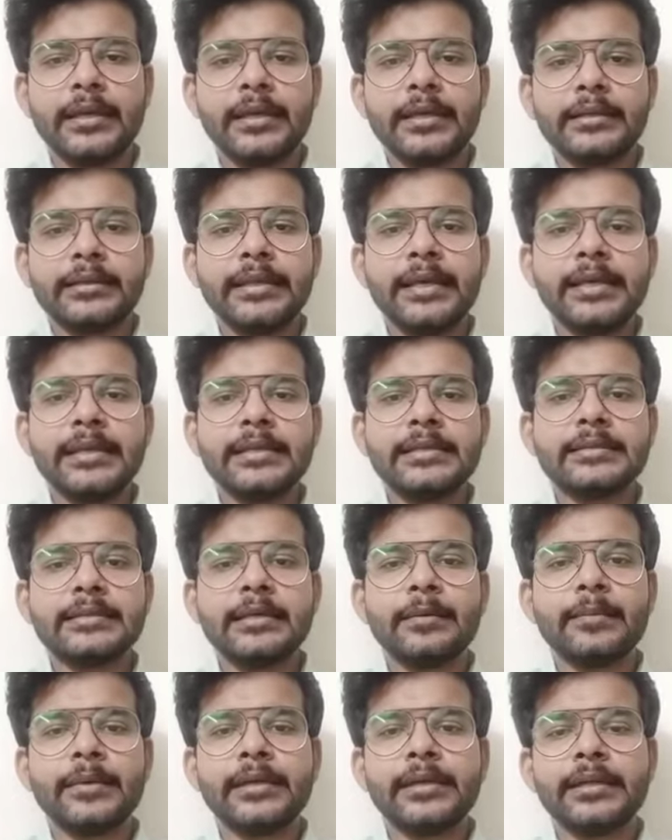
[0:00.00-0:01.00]
There is
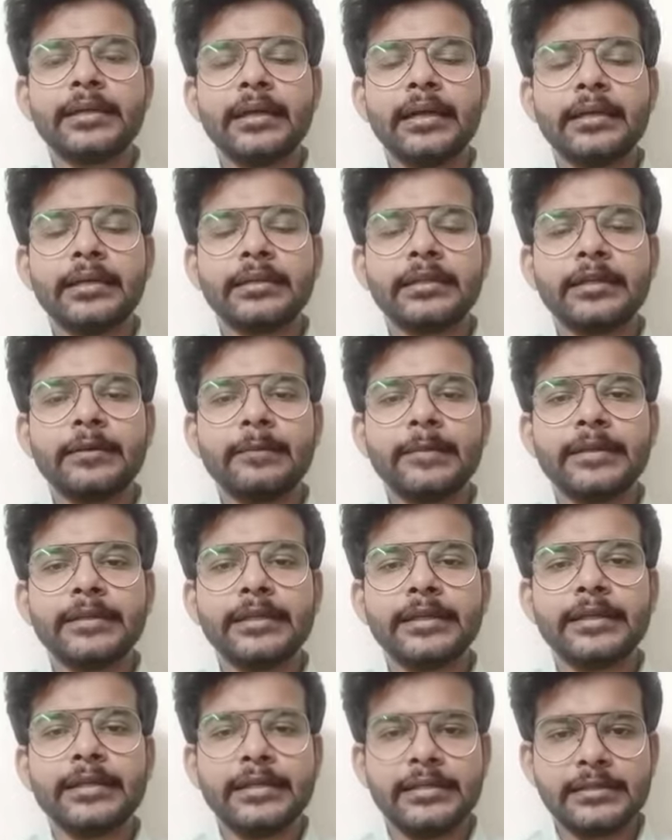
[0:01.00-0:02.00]
the another
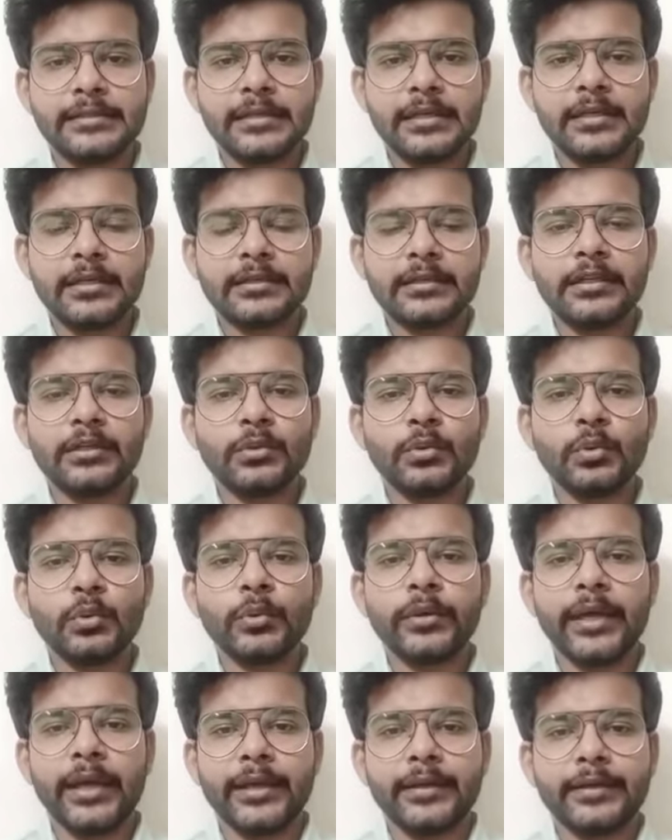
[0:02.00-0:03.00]
method is the
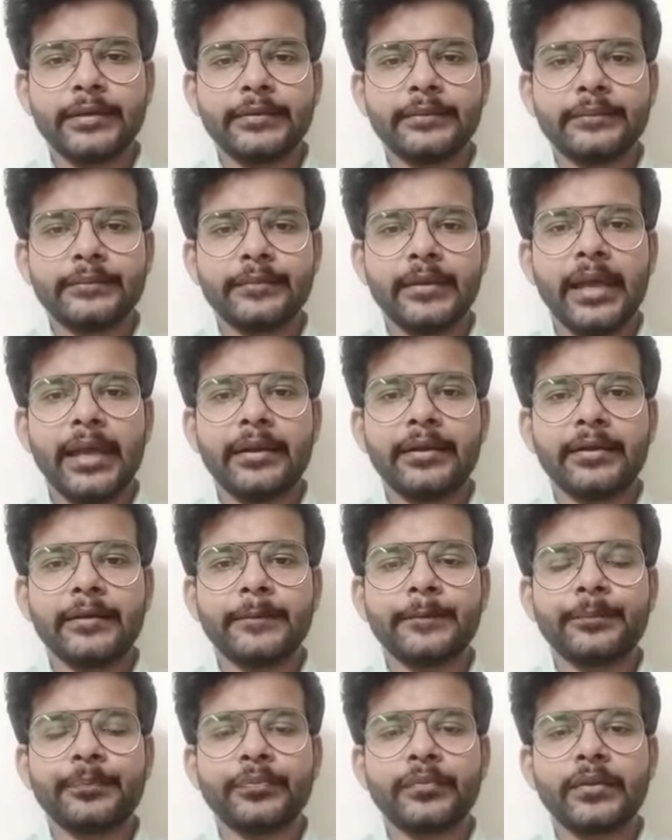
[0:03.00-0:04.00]
to-char array.
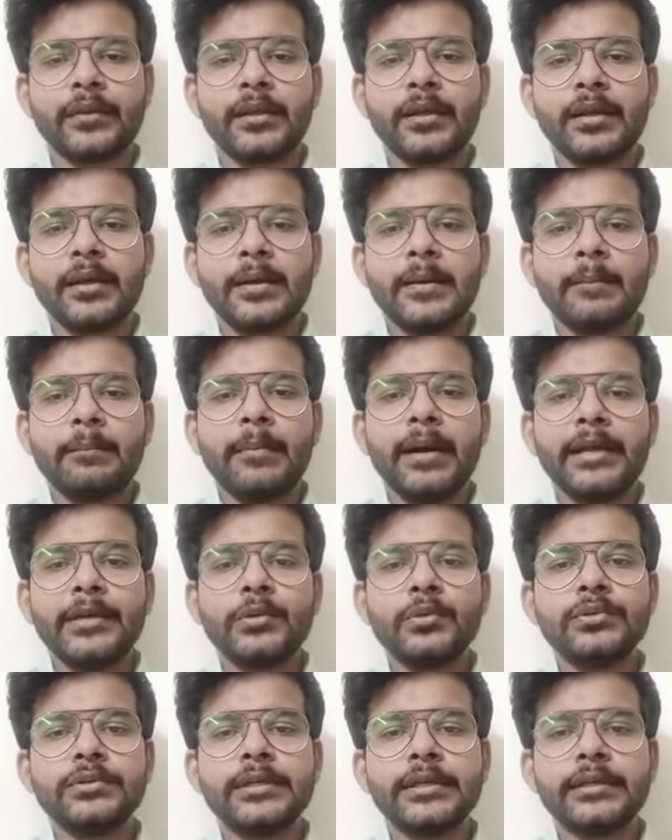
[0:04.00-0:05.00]
By
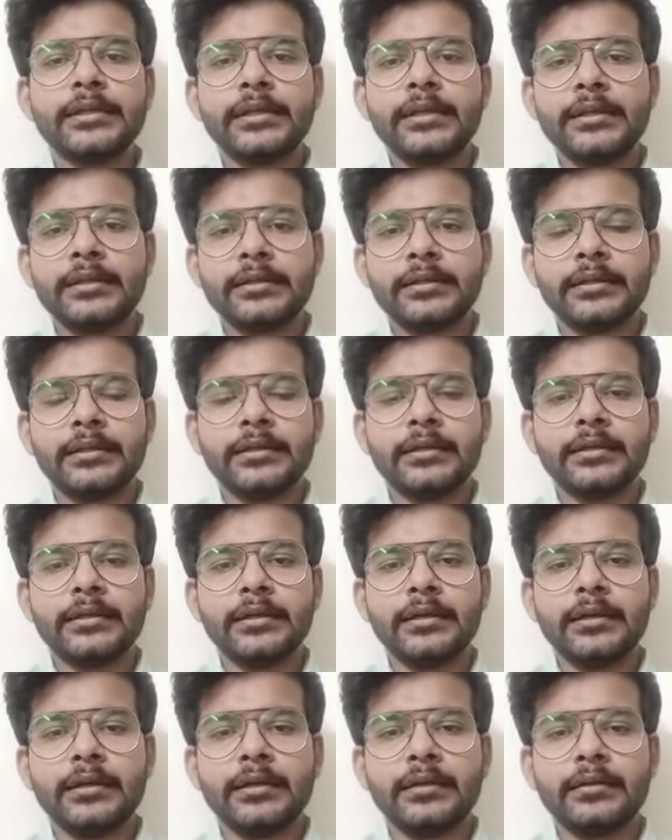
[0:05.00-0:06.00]
using
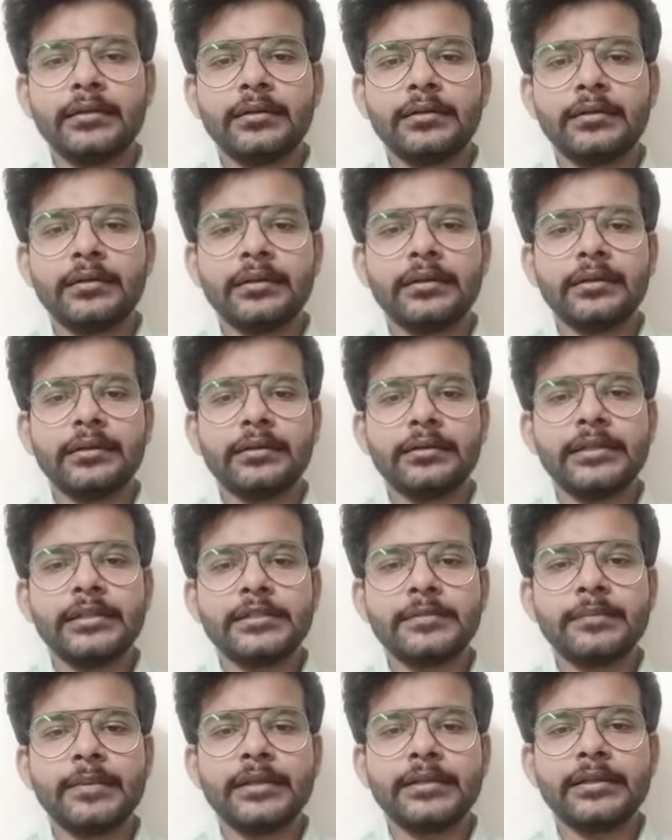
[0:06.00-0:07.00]

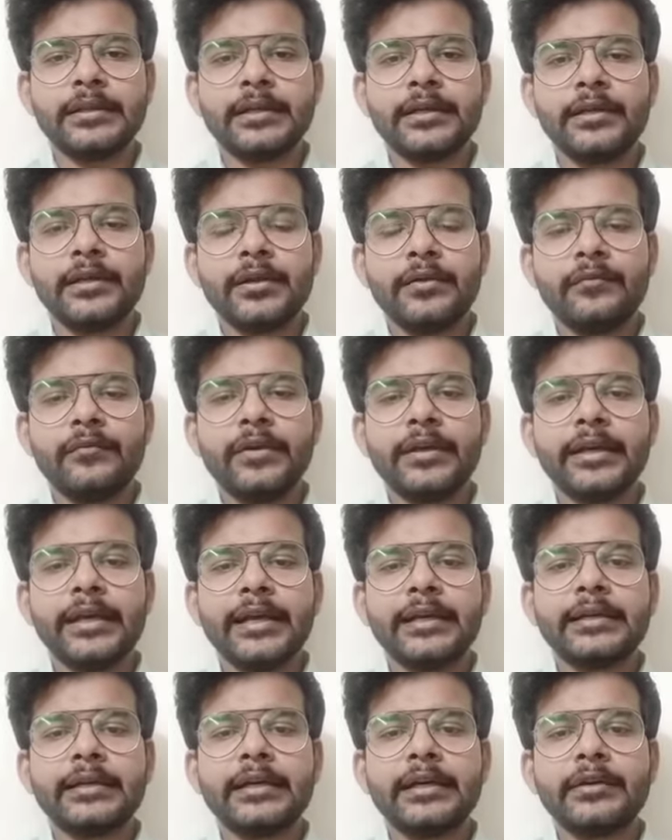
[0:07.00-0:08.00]
this method we
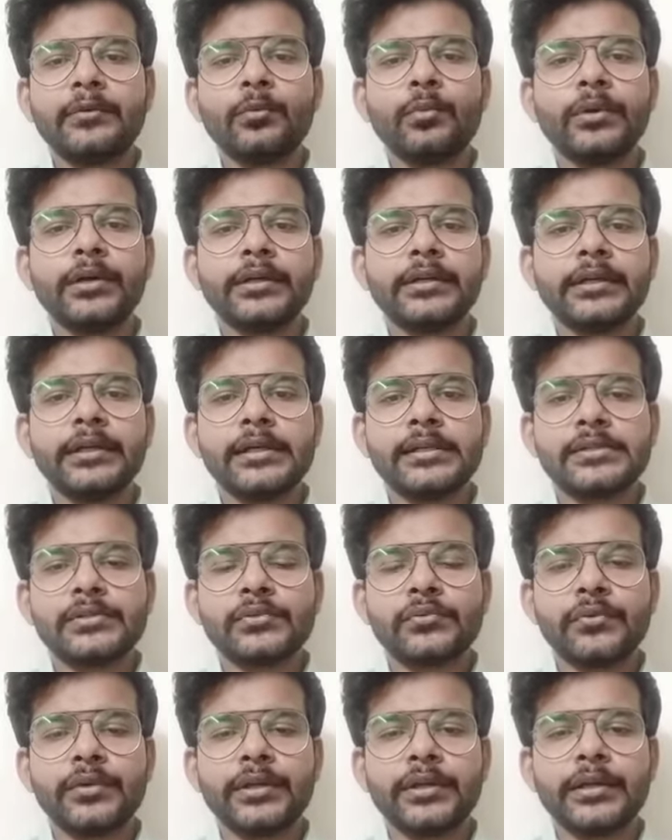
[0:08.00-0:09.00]
can convert a
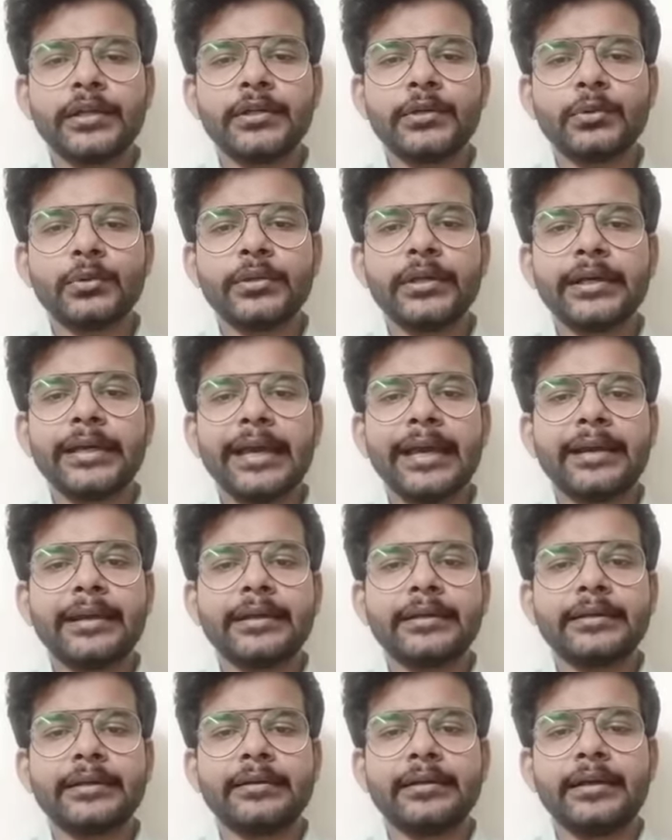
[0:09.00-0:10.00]
string into the
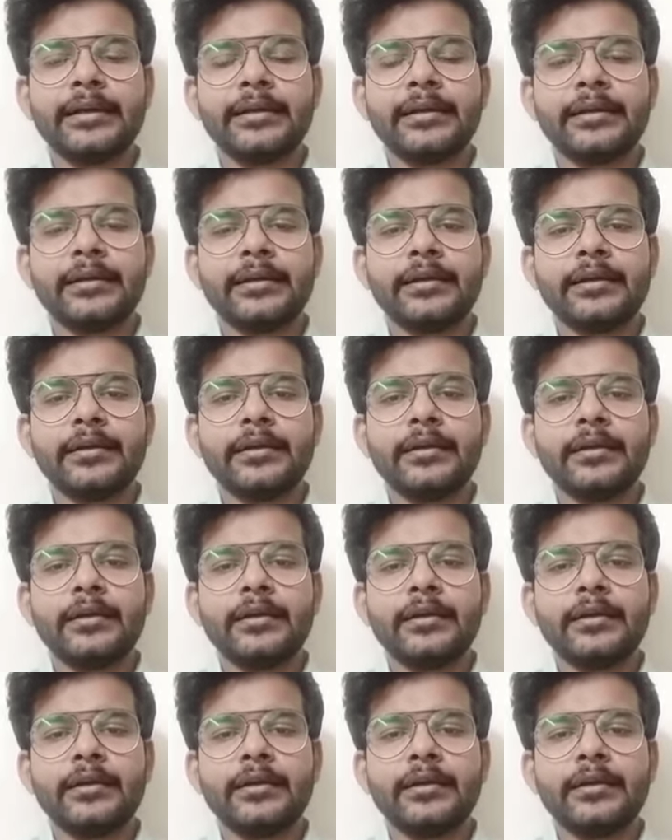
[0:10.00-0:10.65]
character array.